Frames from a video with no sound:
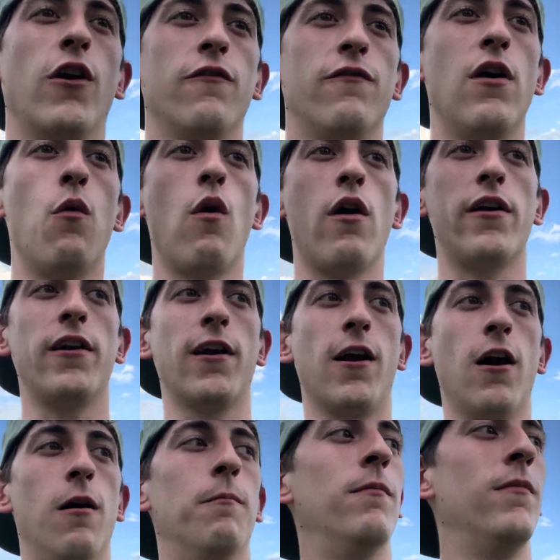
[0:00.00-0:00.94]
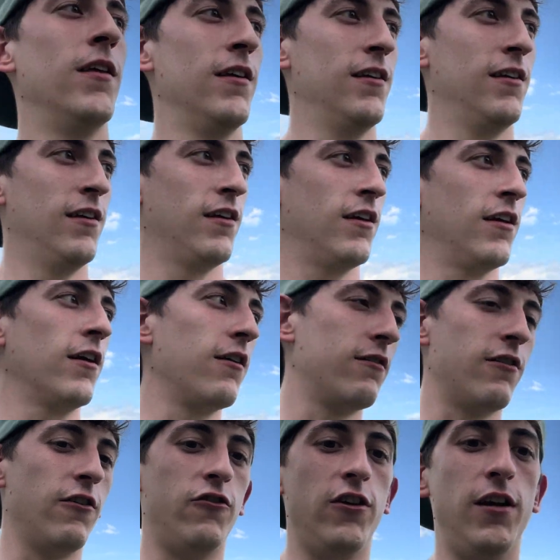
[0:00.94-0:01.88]
if I wanted to come because
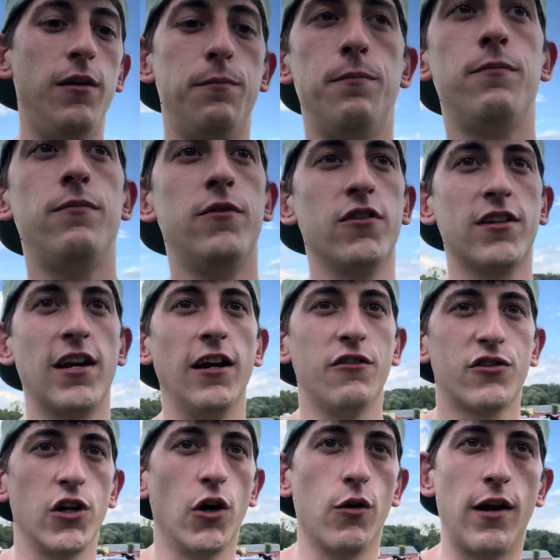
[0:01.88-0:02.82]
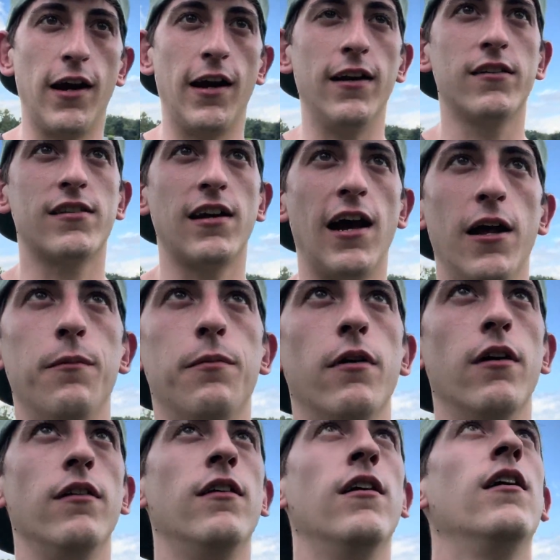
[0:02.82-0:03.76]
the Jeep just gets soaking inside.
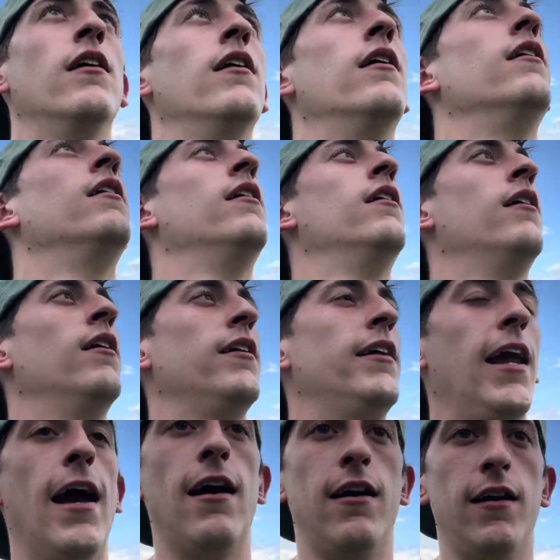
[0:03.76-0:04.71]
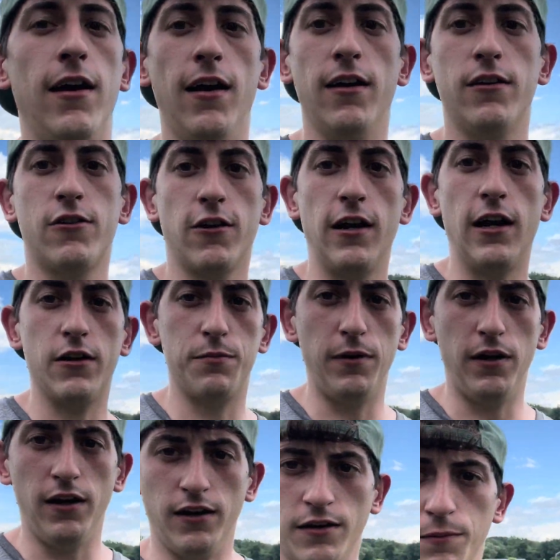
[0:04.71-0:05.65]
But yeah, it turned out to
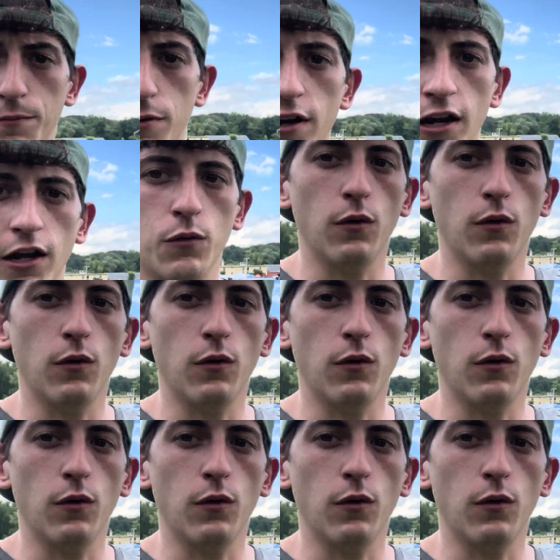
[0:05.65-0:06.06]
be pretty good